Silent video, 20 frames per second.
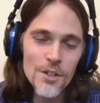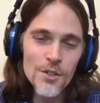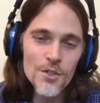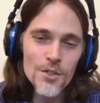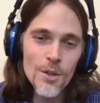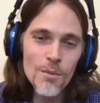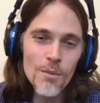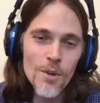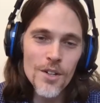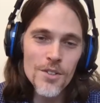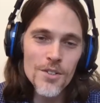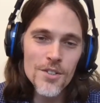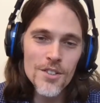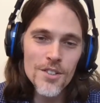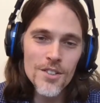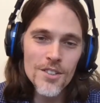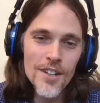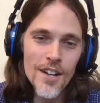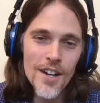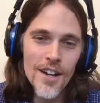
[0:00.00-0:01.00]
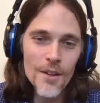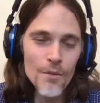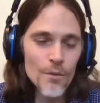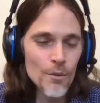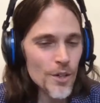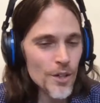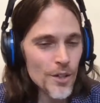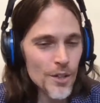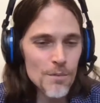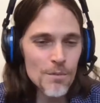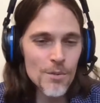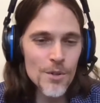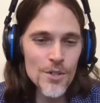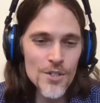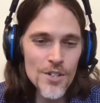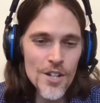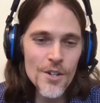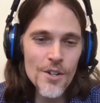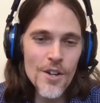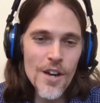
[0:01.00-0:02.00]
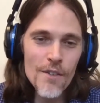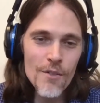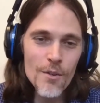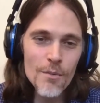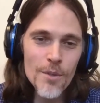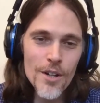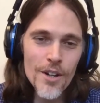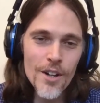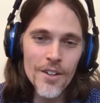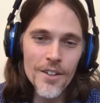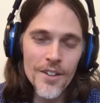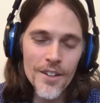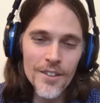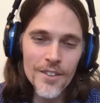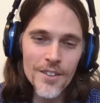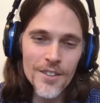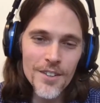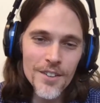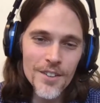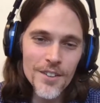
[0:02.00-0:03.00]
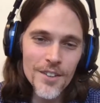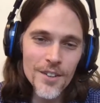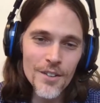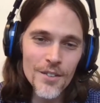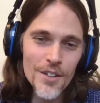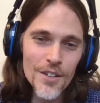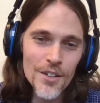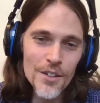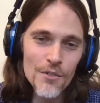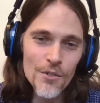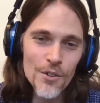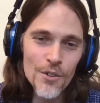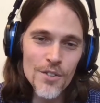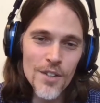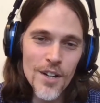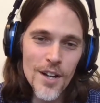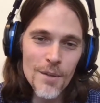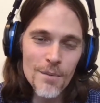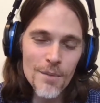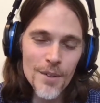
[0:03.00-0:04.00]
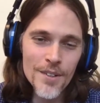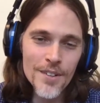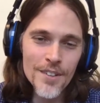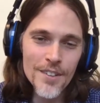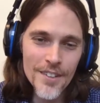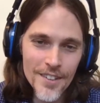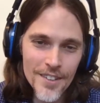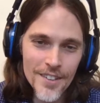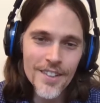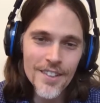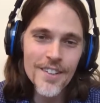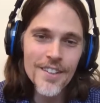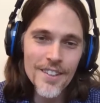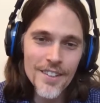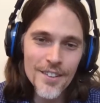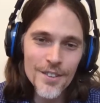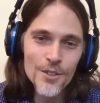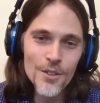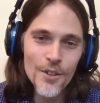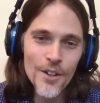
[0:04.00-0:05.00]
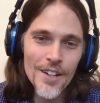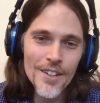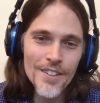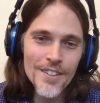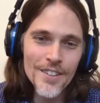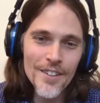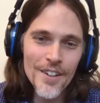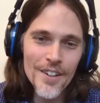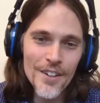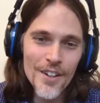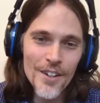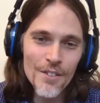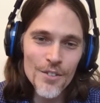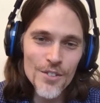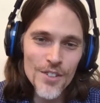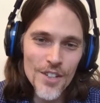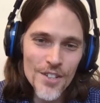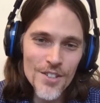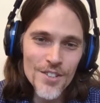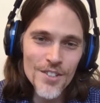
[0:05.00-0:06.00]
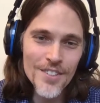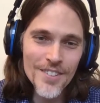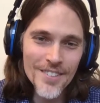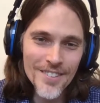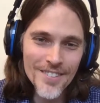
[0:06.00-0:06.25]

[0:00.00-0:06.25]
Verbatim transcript: so much. Yeah, really appreciate you having me on here, and you know, thank you for your time. And it's great, great conversation. All